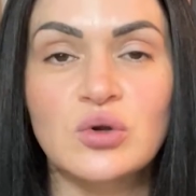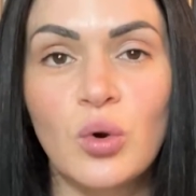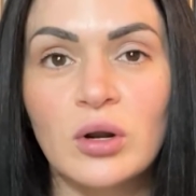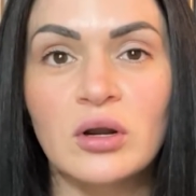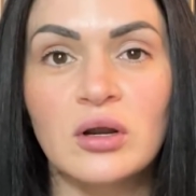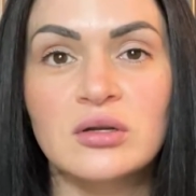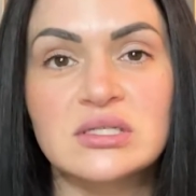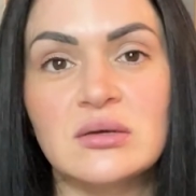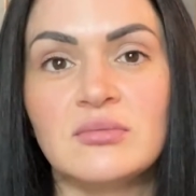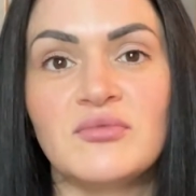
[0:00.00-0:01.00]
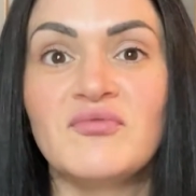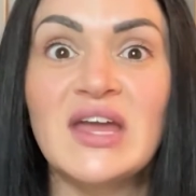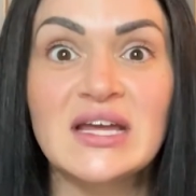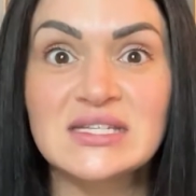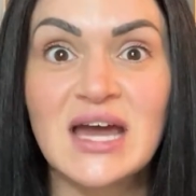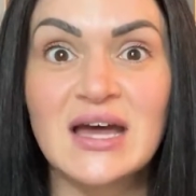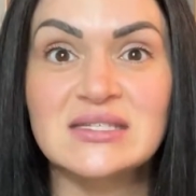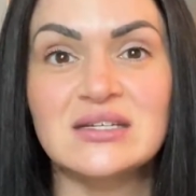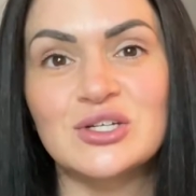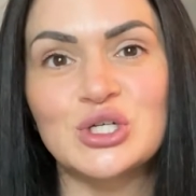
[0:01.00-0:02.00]
Corner some
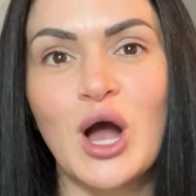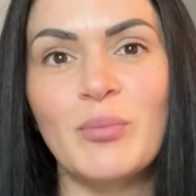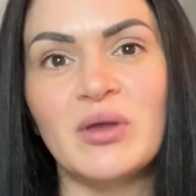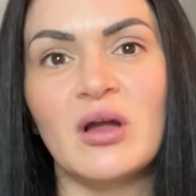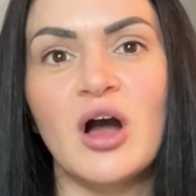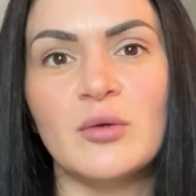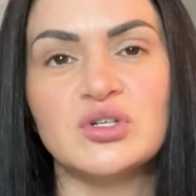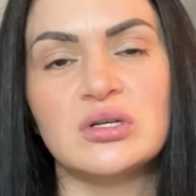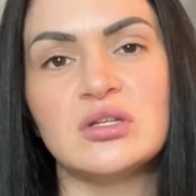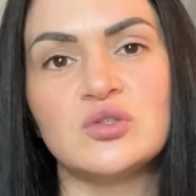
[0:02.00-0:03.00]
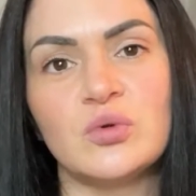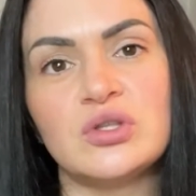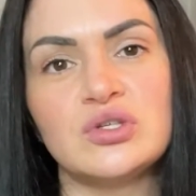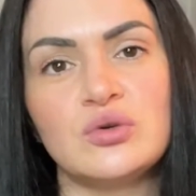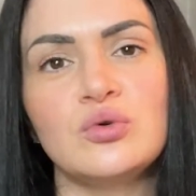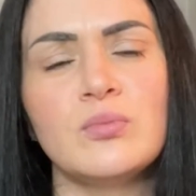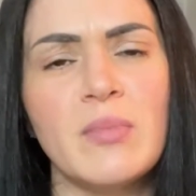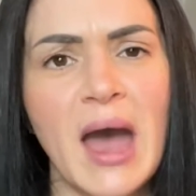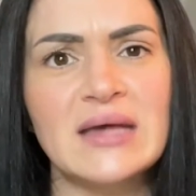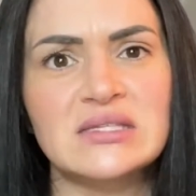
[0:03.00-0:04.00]
fantastic shopping options with two
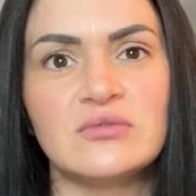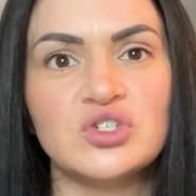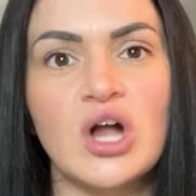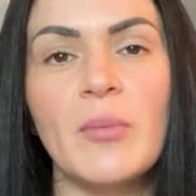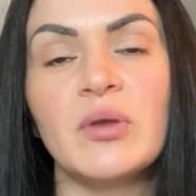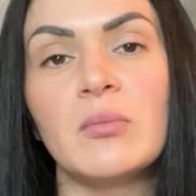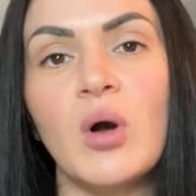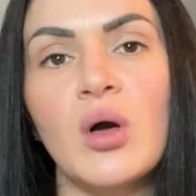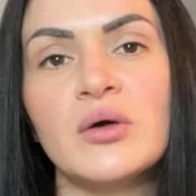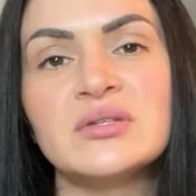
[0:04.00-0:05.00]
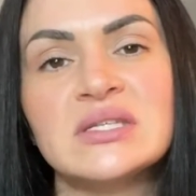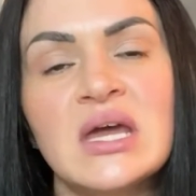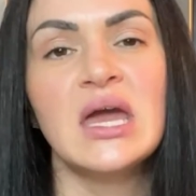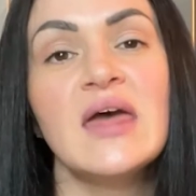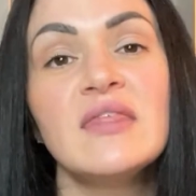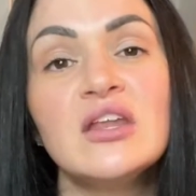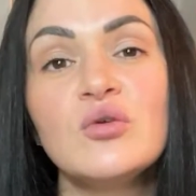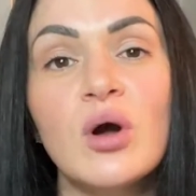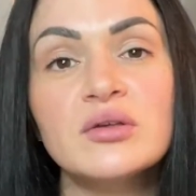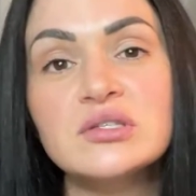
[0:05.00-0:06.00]
massive shopping malls. And then
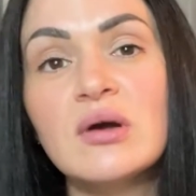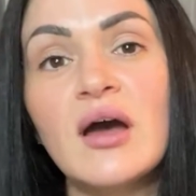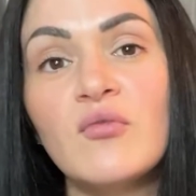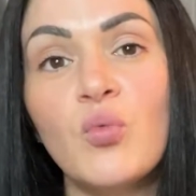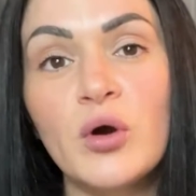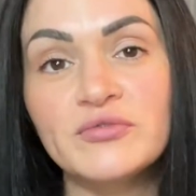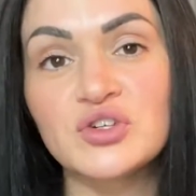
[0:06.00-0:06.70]
you also have Wolf